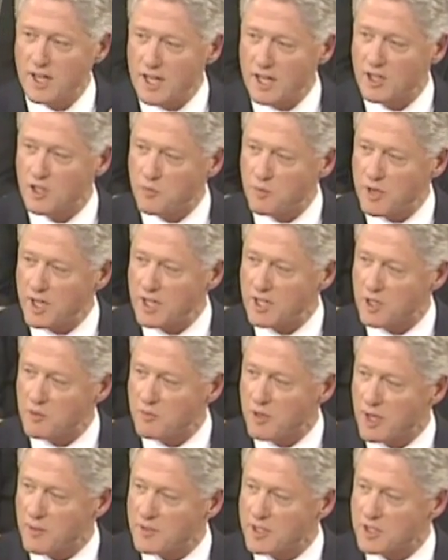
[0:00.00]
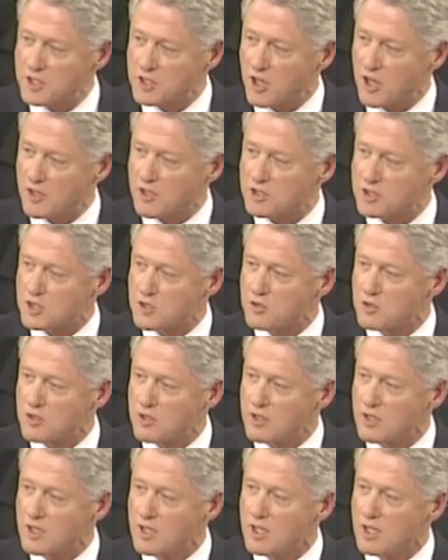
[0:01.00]
independent public charter school
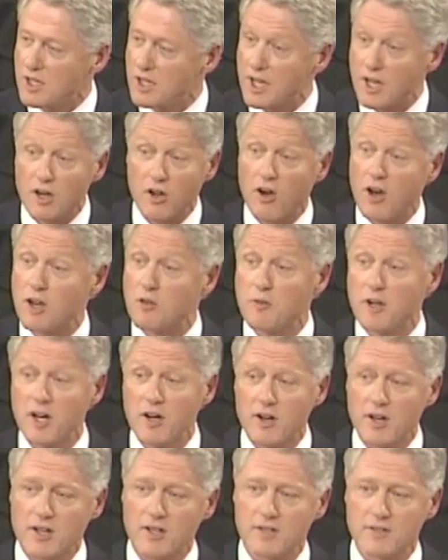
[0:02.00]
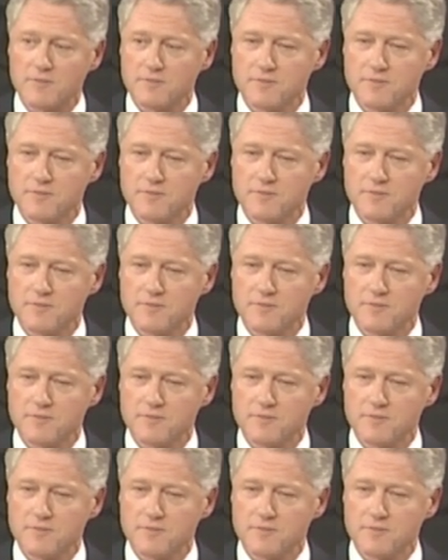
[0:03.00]
in all America.